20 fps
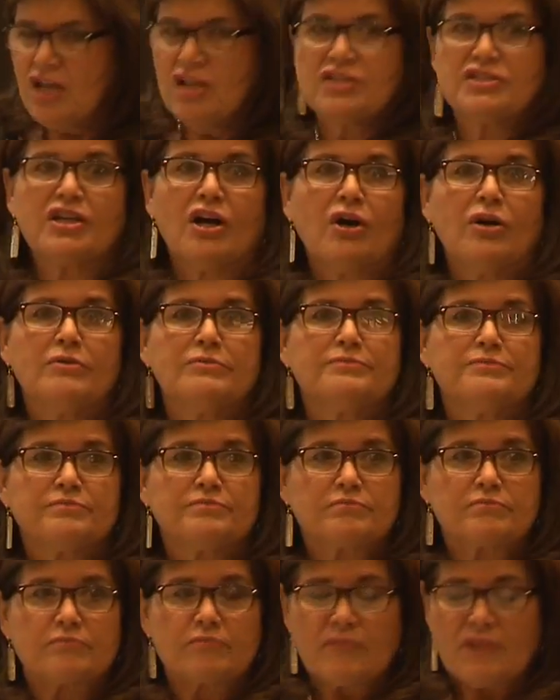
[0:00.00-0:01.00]
So
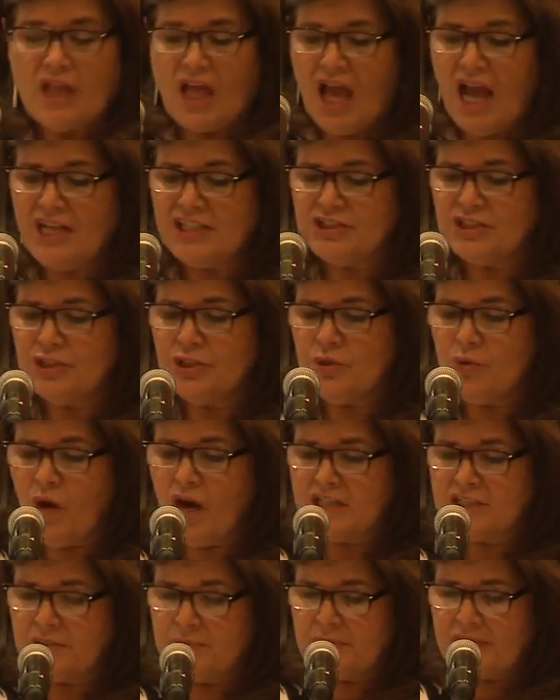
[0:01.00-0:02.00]
I do
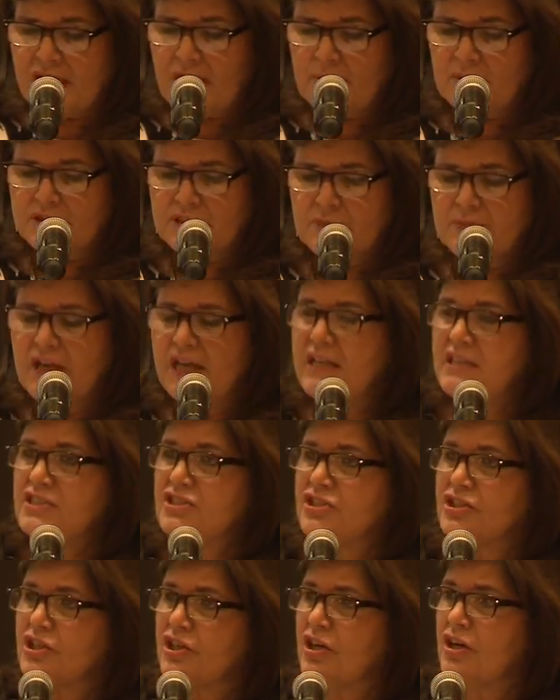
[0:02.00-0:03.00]
want to be able to make
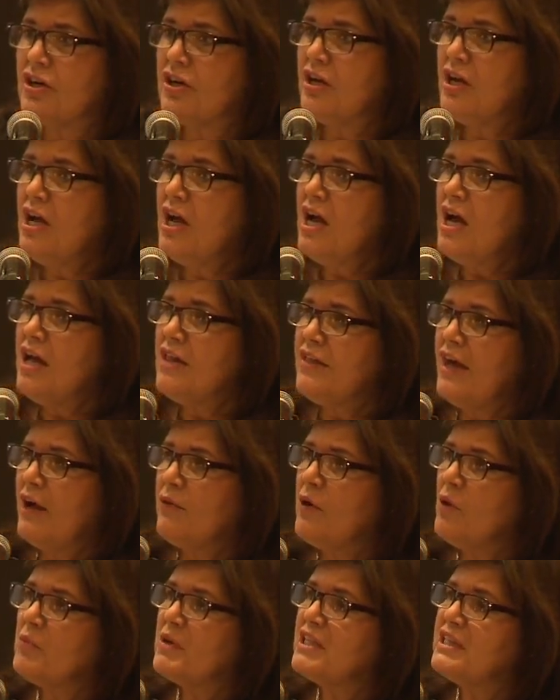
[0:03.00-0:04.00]
sure
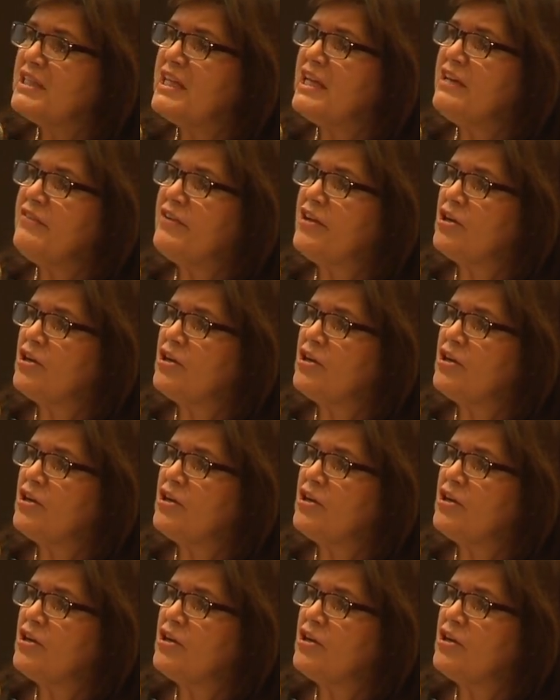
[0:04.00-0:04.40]
that when we leave